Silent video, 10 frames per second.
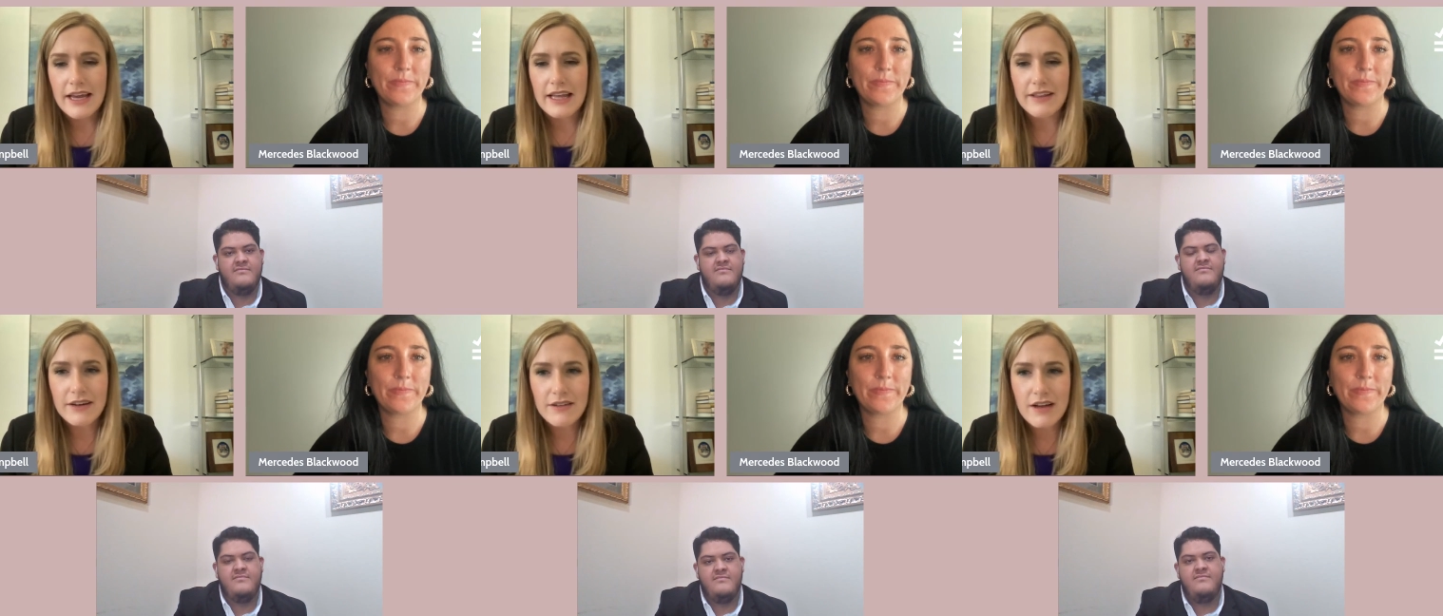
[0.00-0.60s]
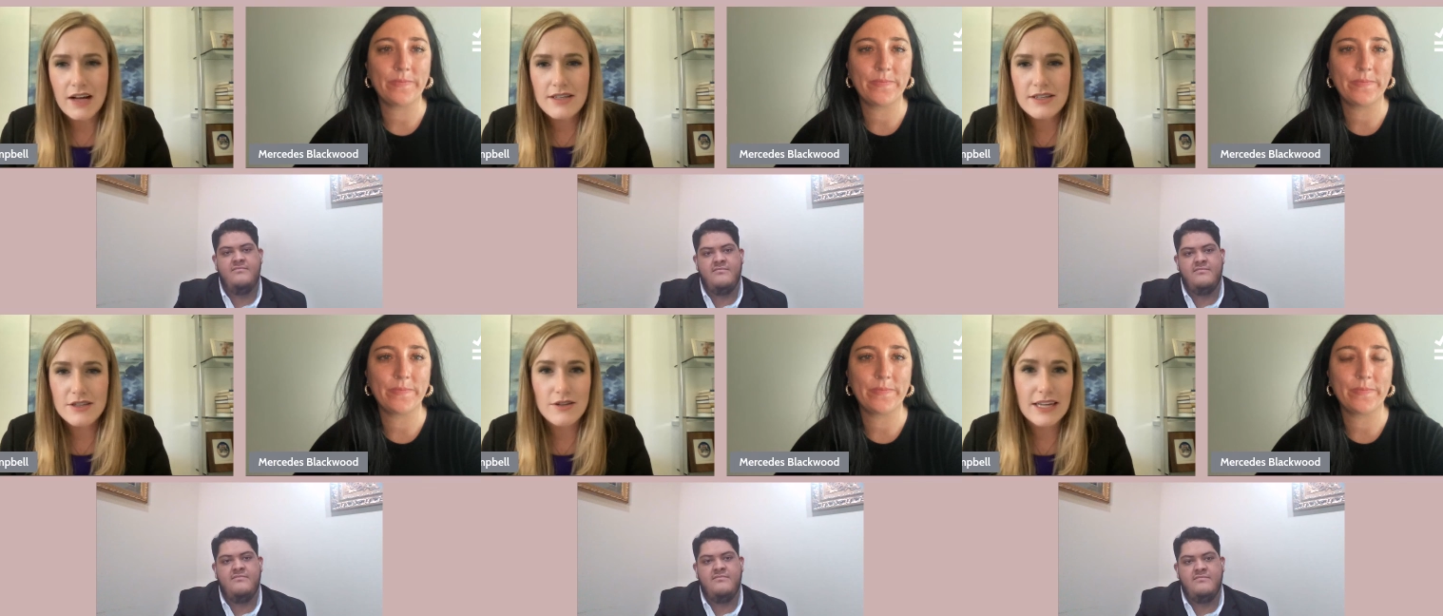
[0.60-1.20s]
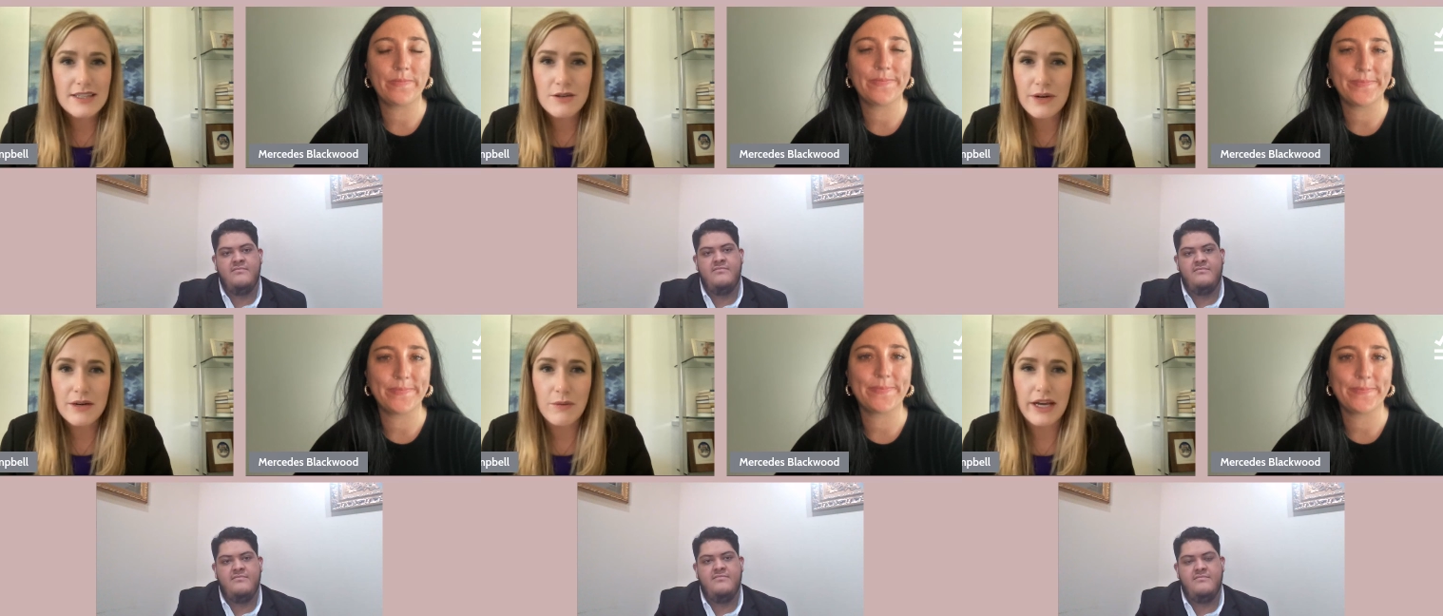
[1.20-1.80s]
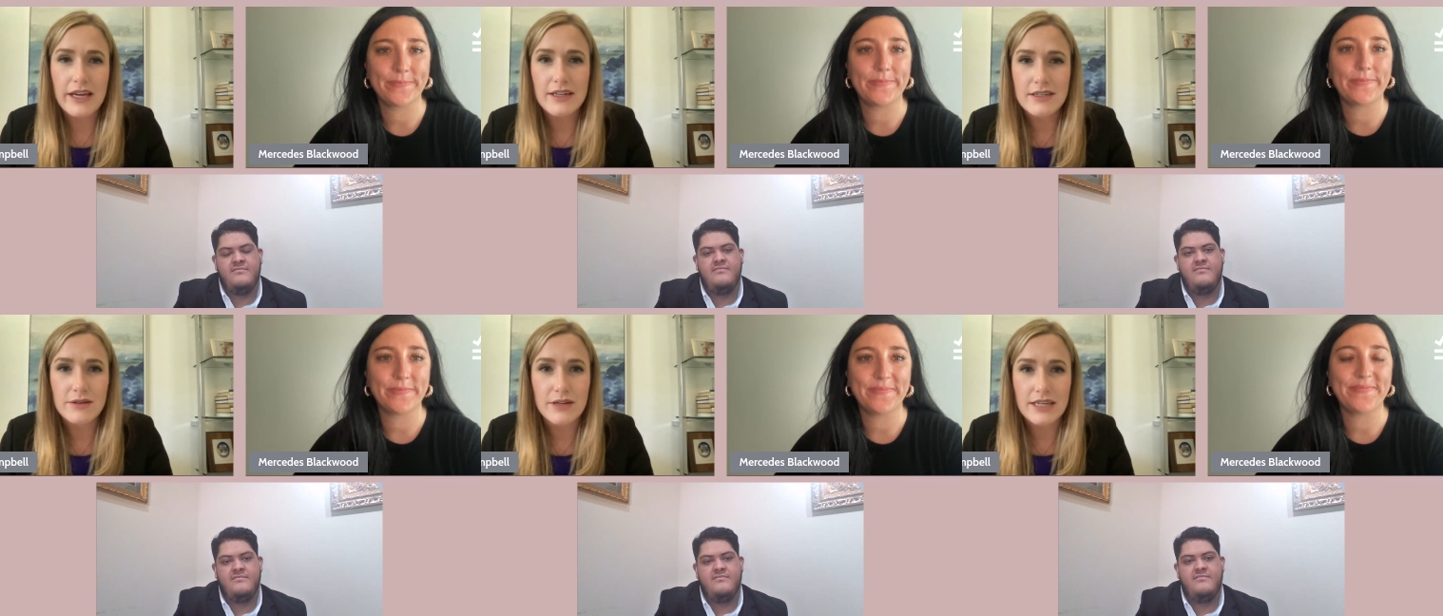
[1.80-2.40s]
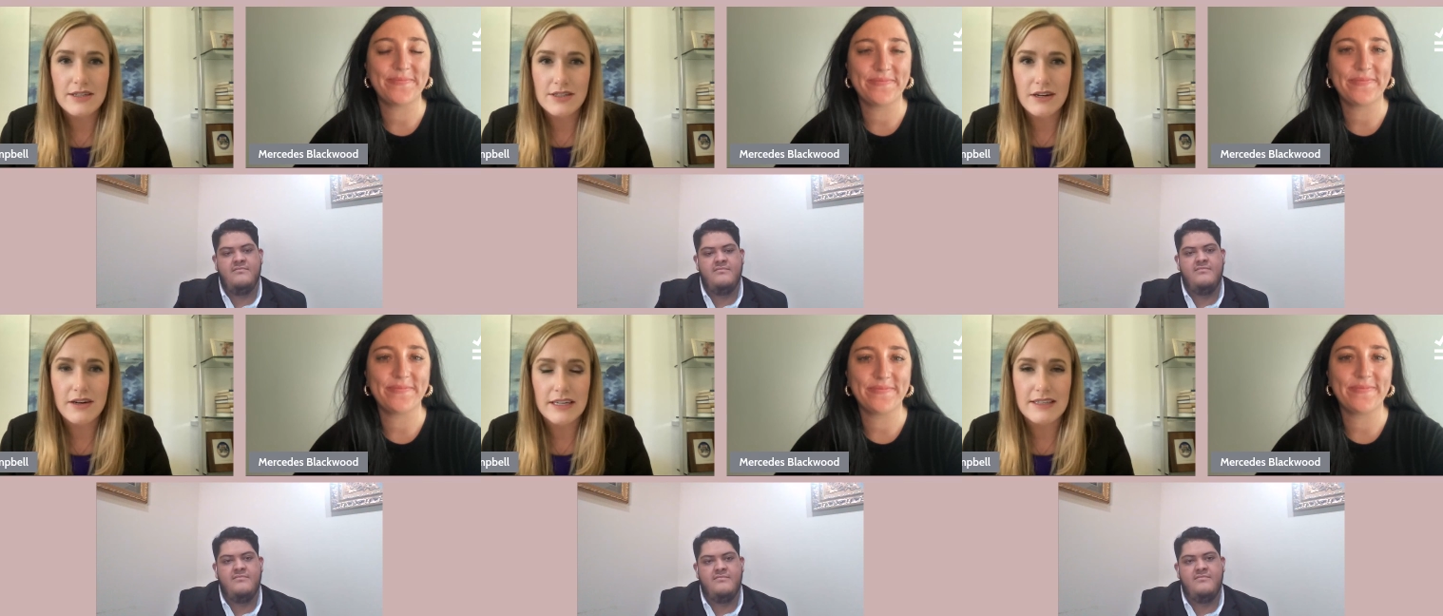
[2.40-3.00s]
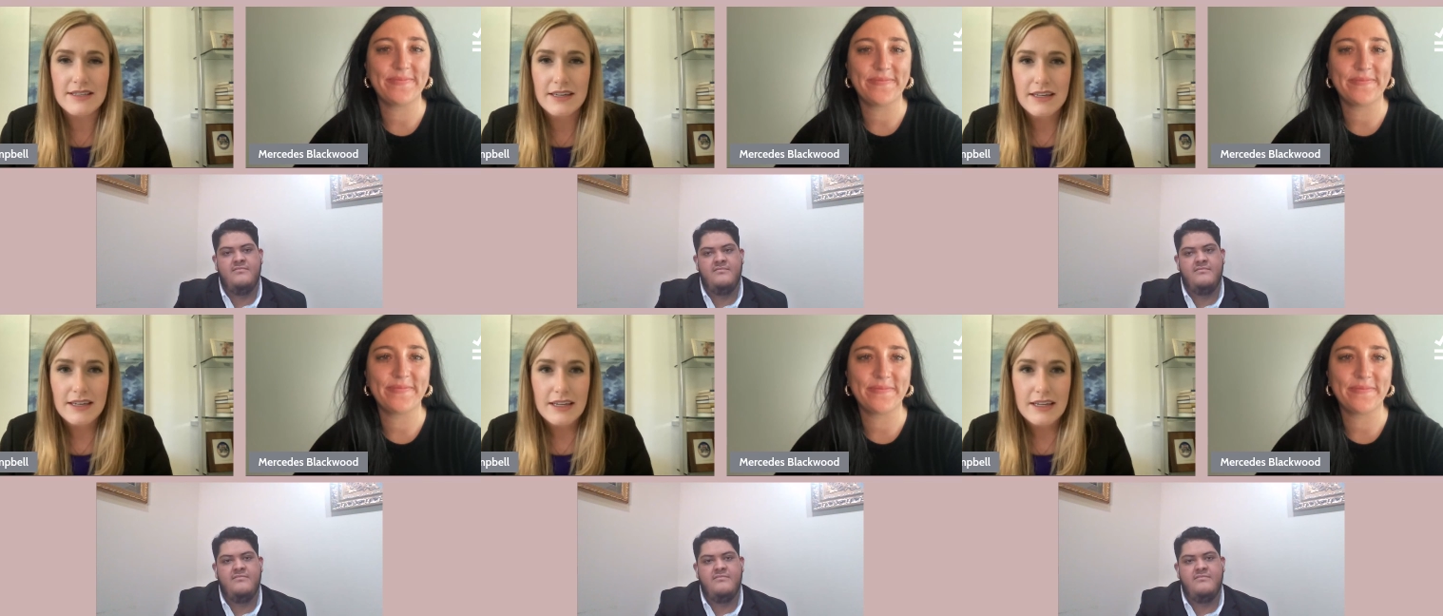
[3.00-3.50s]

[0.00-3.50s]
Speaker 1: and their thoughts so that's a great way to kind of start is